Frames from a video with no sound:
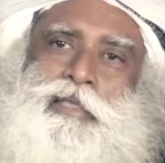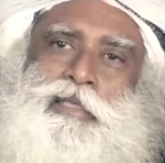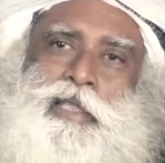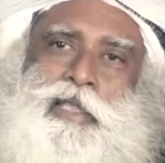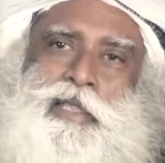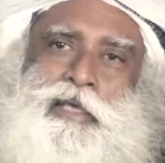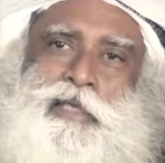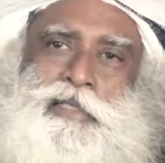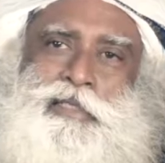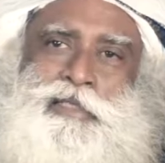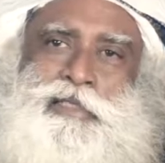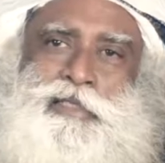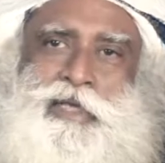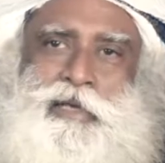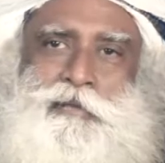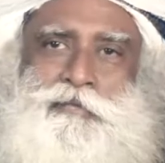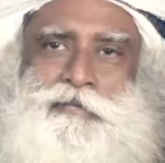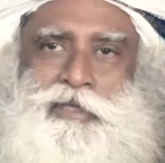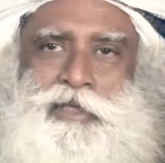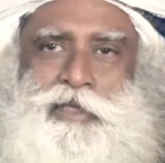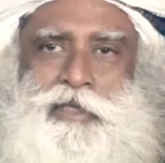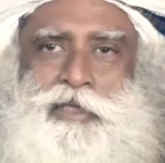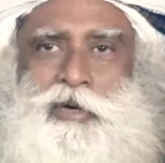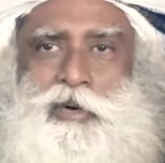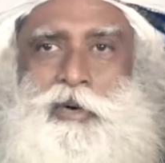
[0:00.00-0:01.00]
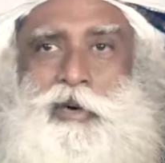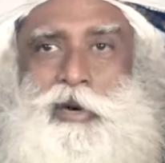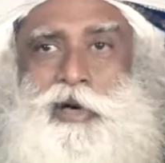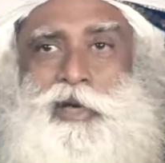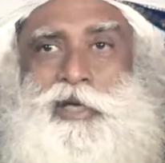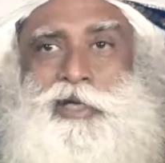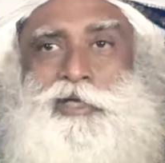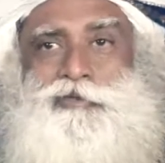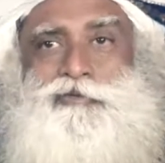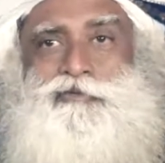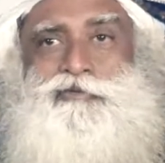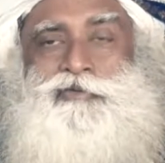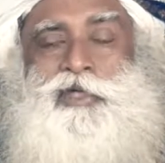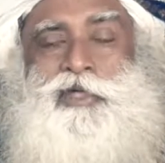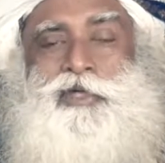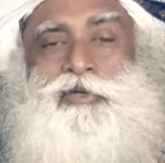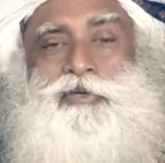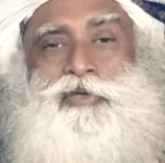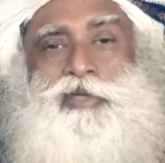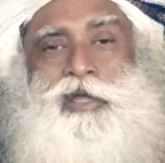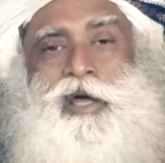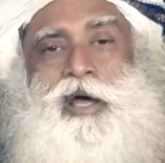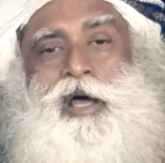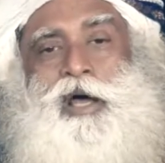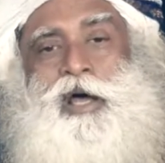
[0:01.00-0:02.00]
There is something called as
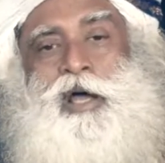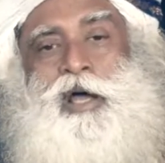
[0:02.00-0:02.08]
viruddha